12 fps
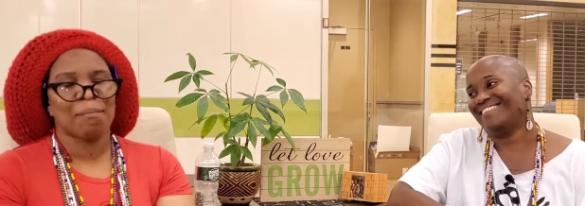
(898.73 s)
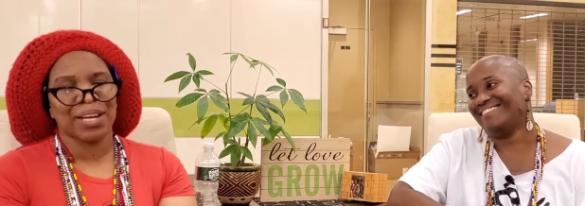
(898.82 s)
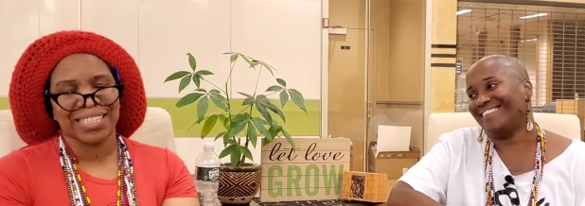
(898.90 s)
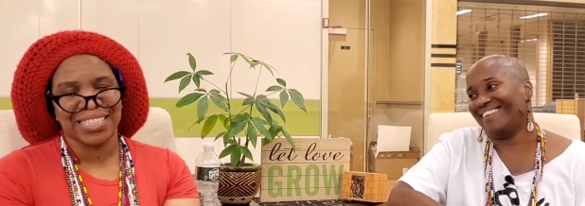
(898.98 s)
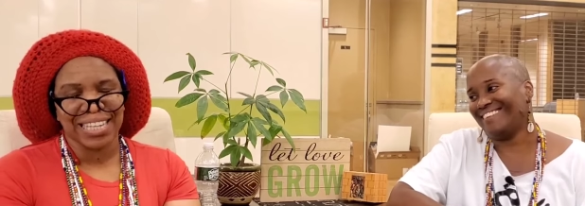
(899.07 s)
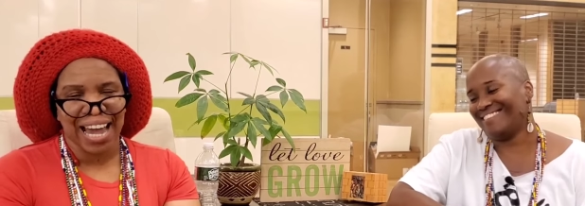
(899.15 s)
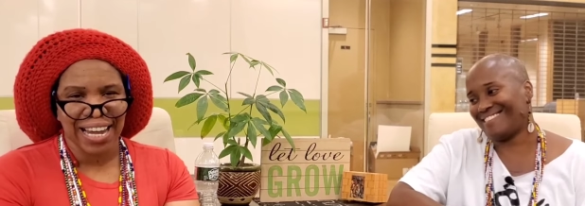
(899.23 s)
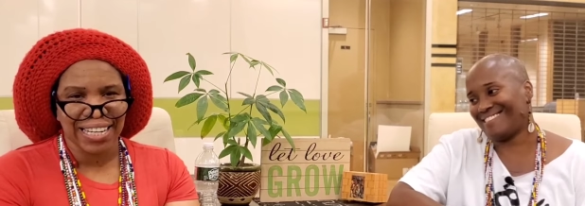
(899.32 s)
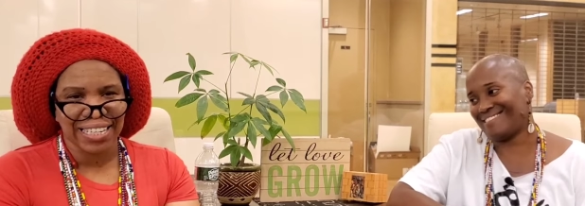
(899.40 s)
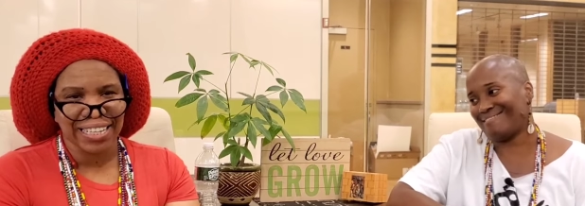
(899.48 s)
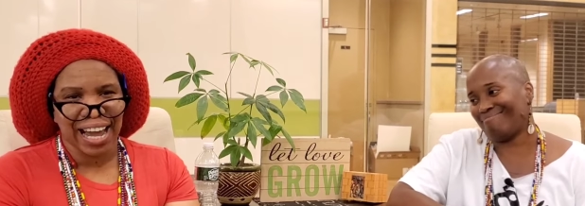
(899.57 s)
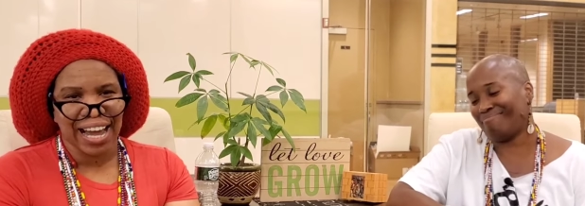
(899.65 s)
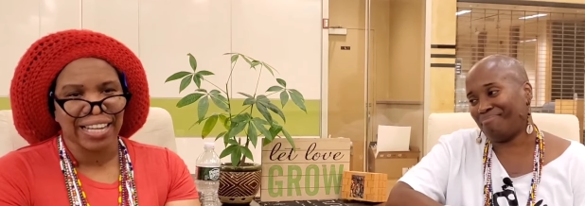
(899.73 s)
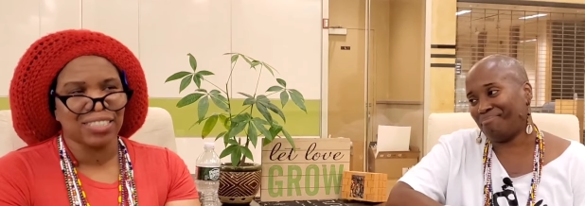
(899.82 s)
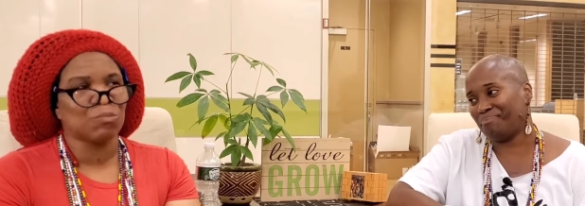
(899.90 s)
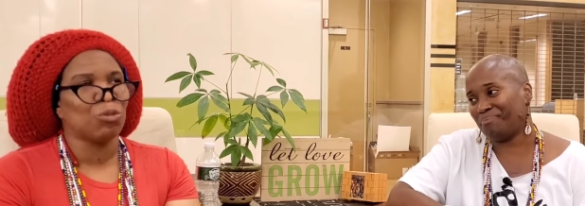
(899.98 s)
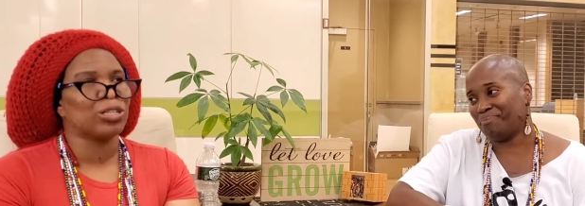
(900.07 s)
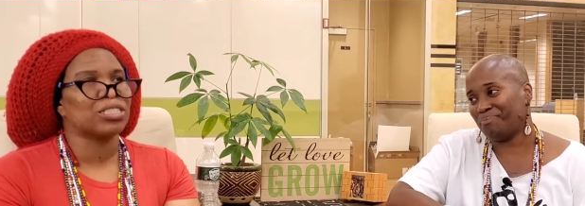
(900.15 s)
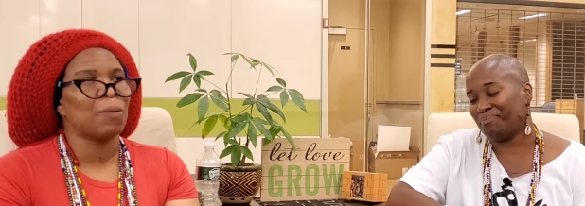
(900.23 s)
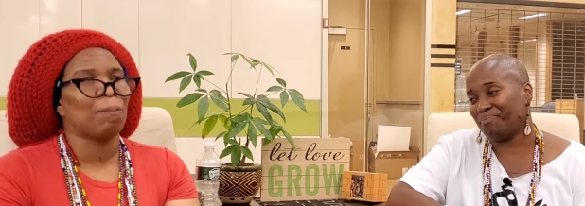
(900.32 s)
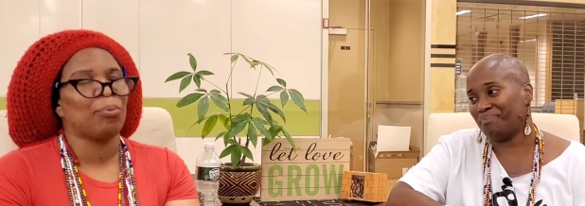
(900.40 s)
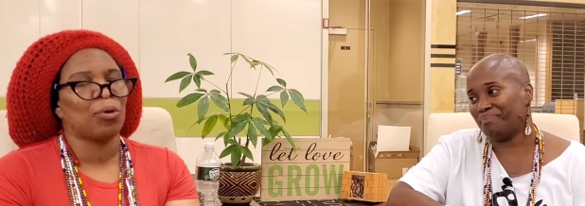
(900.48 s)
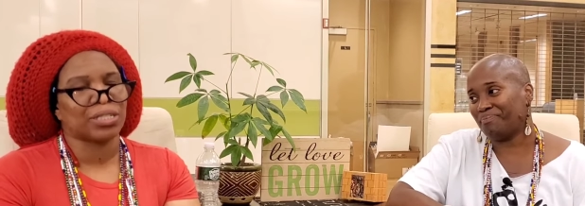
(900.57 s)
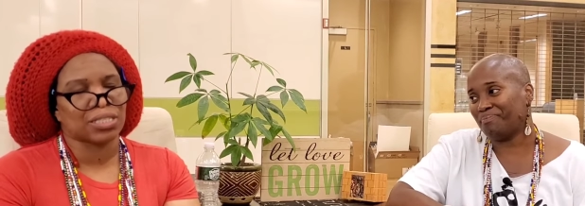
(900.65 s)
Speaker 1: I'm excited, guys. Most
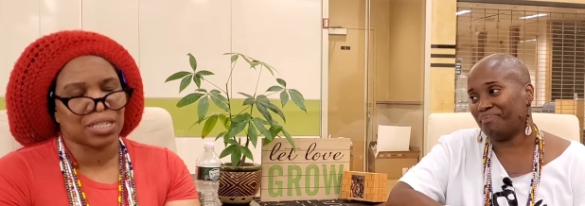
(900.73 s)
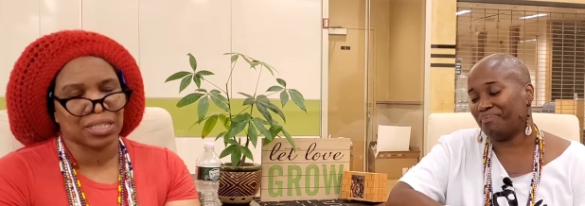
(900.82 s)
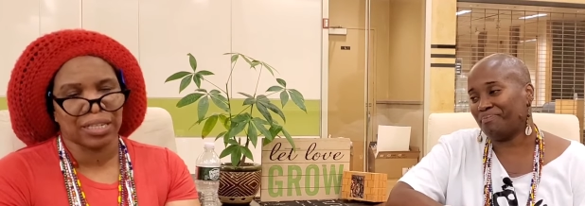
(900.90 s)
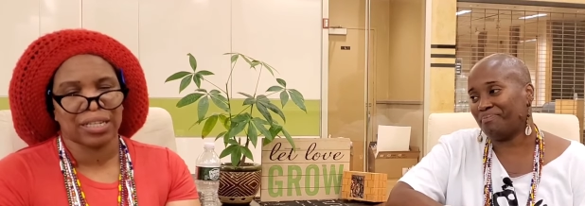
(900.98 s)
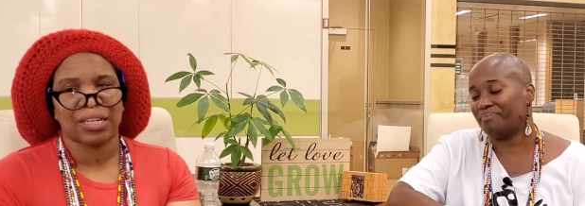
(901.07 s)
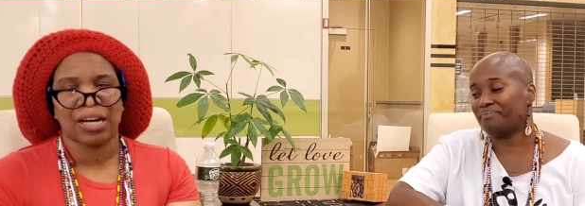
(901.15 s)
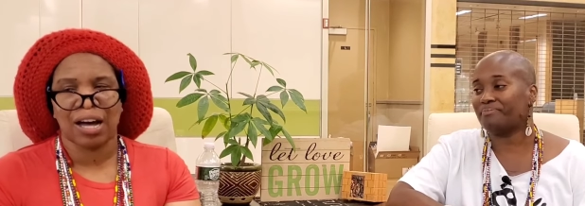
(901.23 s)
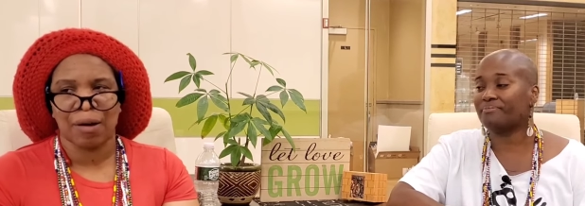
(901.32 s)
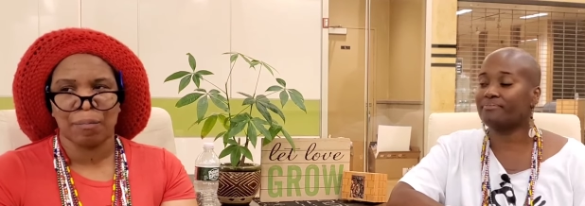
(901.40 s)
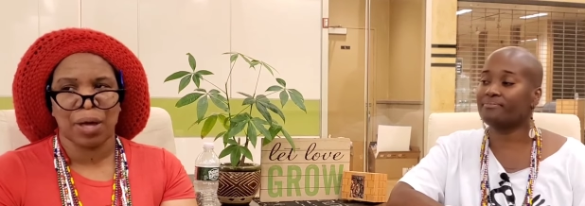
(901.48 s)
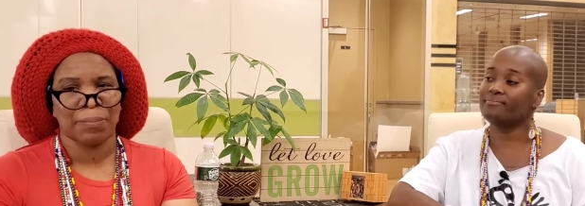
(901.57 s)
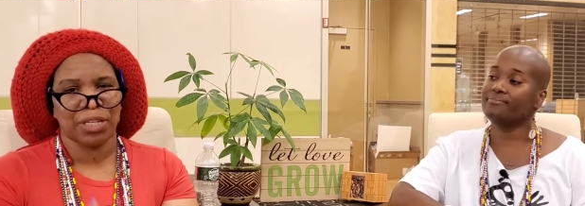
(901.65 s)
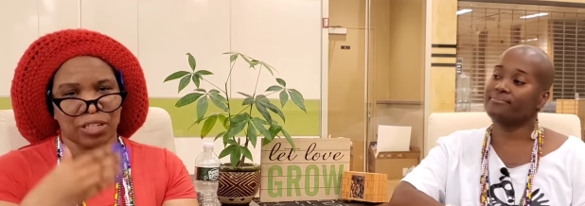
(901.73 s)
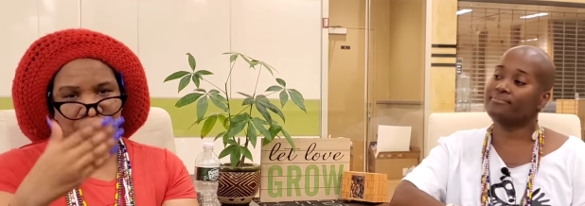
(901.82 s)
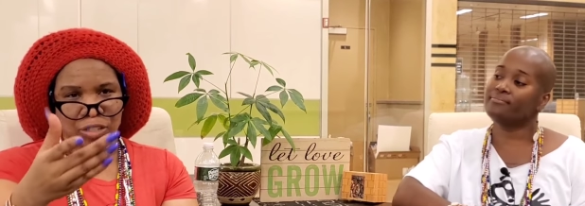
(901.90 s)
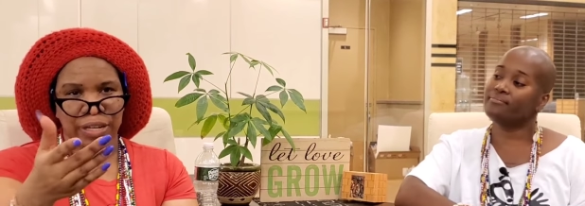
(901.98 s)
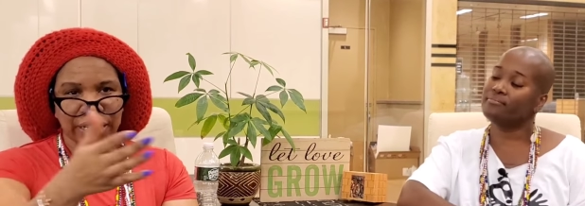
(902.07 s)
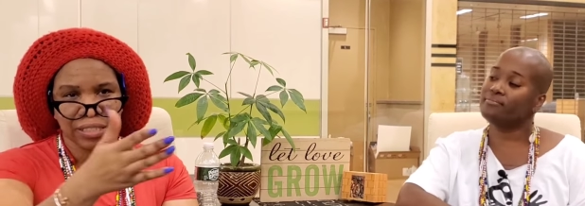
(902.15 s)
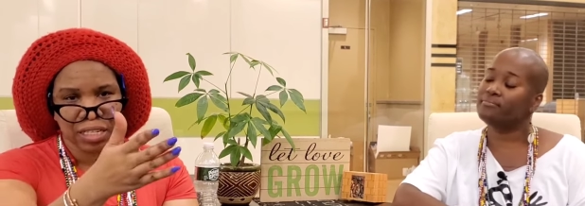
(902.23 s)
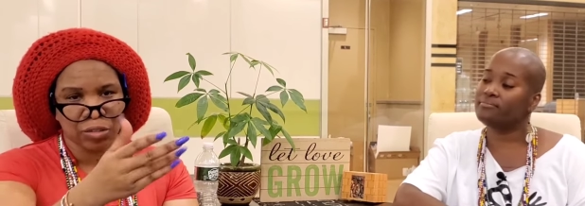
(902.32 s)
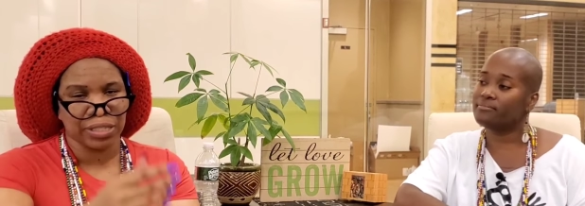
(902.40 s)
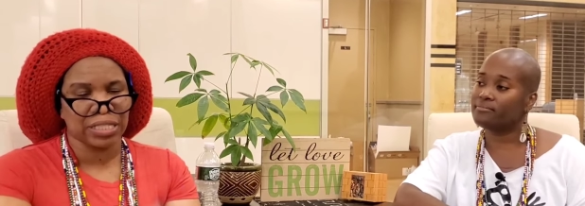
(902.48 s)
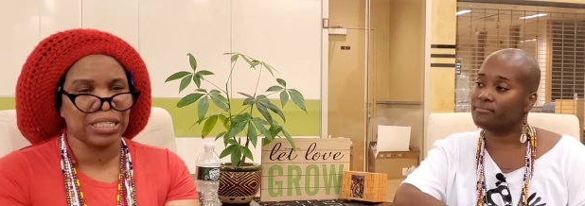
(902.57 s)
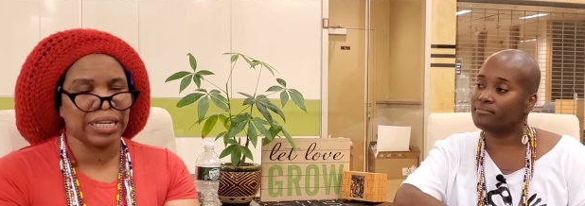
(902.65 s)
importantly, come. I mean, you guys are
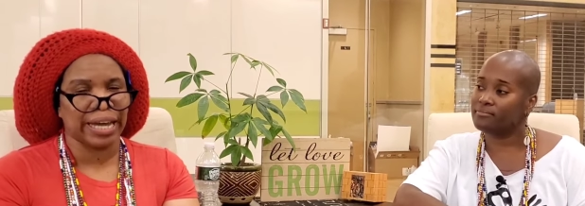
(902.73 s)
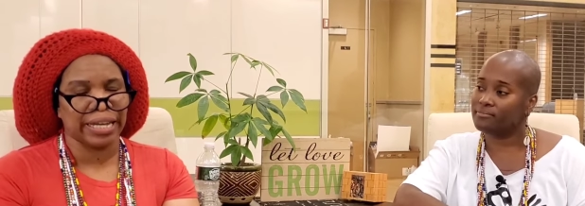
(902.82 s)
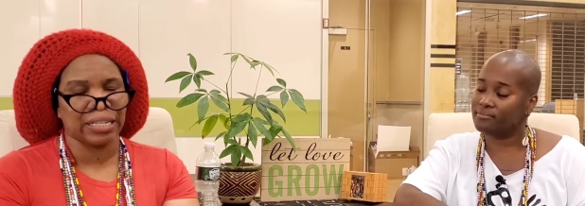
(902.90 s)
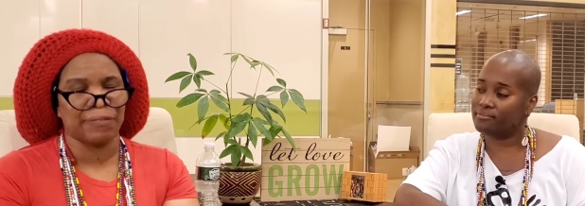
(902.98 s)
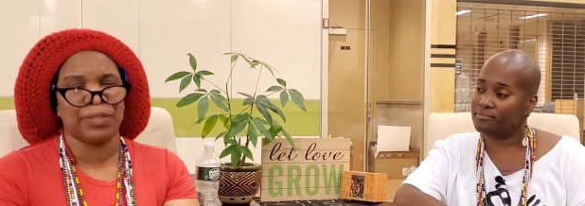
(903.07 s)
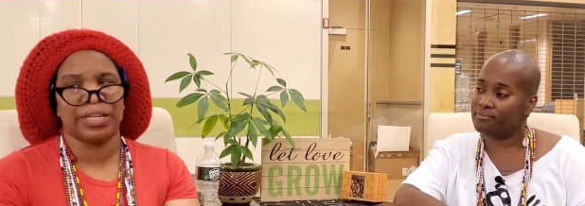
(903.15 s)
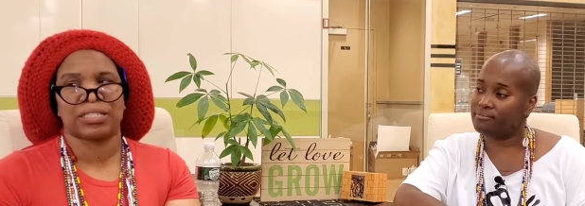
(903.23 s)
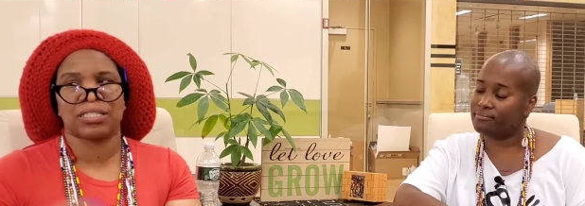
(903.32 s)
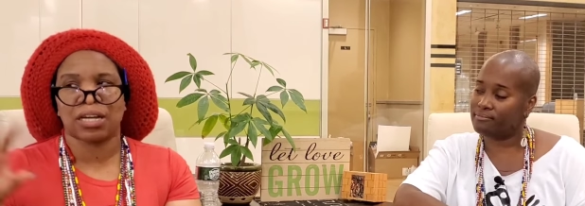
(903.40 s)
going to see the end of this.